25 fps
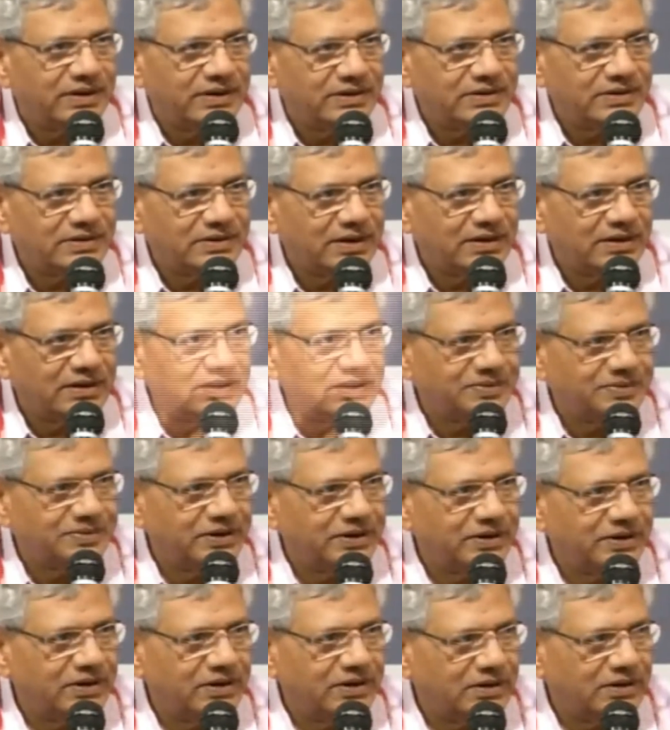that is being
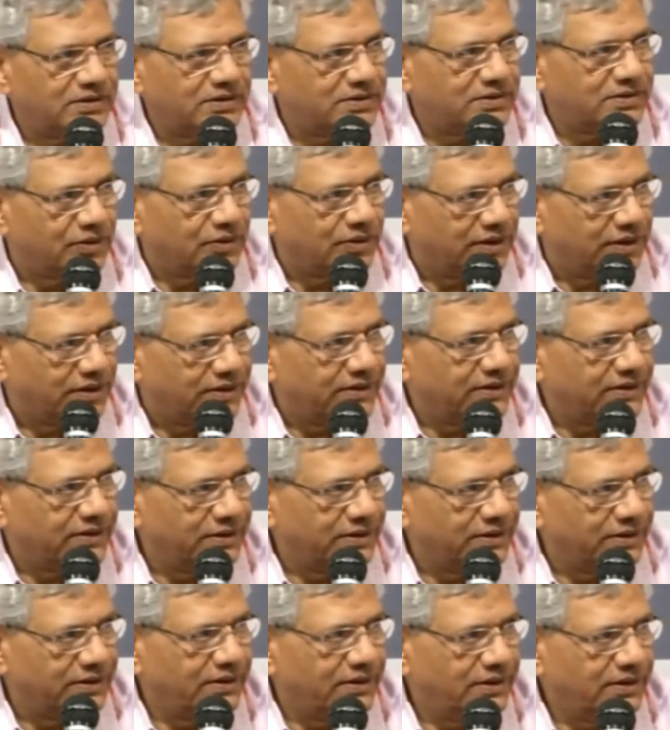circulated.
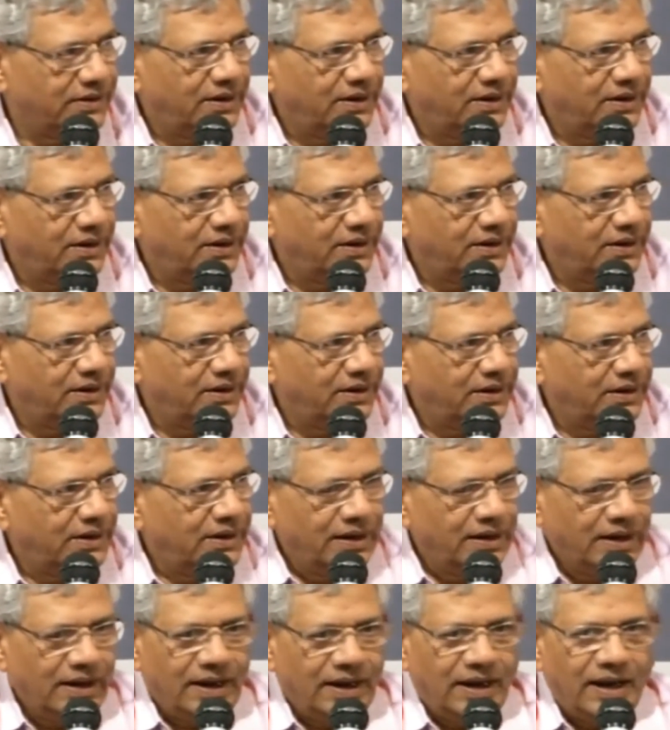And
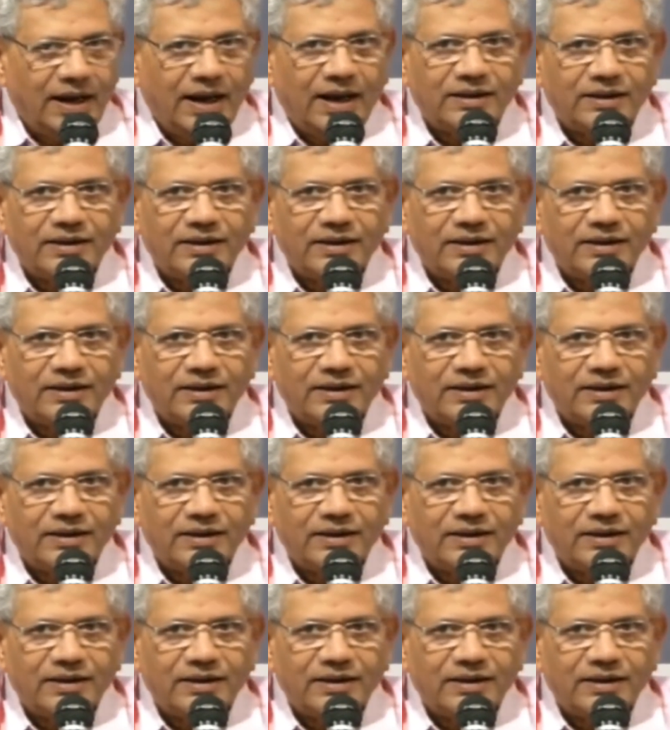therefore, I'm not